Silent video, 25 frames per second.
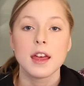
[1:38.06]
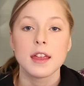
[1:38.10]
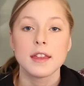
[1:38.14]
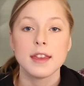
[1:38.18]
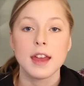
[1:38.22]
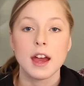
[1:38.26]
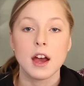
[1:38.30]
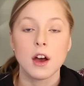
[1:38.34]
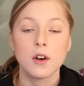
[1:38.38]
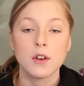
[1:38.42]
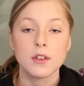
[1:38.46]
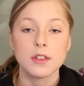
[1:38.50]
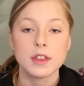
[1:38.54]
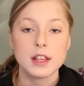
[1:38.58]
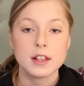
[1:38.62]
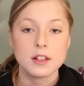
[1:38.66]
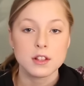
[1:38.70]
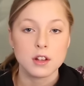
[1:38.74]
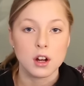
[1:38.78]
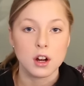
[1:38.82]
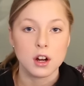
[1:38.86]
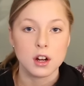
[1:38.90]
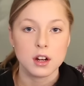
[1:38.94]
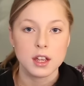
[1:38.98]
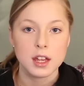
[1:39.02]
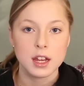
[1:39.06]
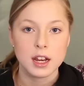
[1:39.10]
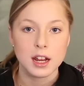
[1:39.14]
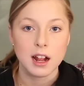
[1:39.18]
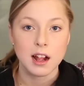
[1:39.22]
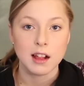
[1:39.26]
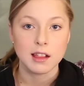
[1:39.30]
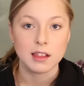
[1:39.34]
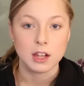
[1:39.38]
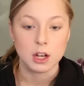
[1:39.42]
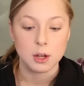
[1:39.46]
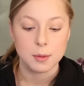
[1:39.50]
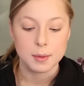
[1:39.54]
Now, these are getting a
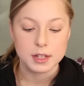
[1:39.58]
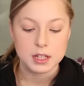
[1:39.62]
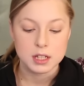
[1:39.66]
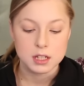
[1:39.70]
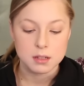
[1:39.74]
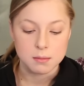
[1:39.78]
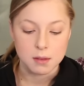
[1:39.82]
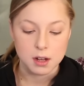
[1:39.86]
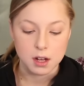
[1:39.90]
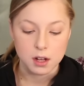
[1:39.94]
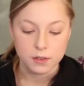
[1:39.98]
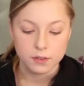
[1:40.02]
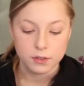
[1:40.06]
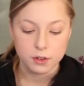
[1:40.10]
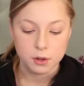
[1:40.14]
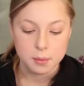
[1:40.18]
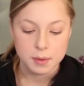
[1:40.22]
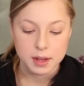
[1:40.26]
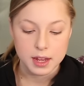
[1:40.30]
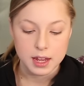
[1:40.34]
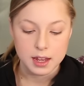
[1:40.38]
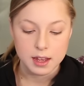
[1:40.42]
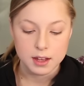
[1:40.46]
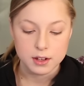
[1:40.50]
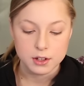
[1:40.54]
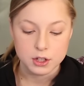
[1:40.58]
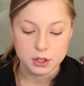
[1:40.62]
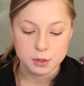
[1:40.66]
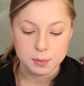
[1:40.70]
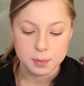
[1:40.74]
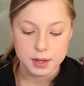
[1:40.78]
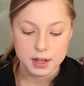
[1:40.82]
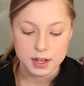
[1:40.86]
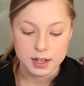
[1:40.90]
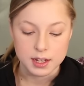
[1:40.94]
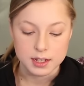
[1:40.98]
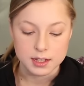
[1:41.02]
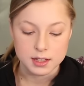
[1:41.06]
little bit small for me just
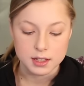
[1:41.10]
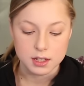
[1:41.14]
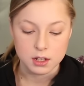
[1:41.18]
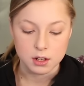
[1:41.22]
because,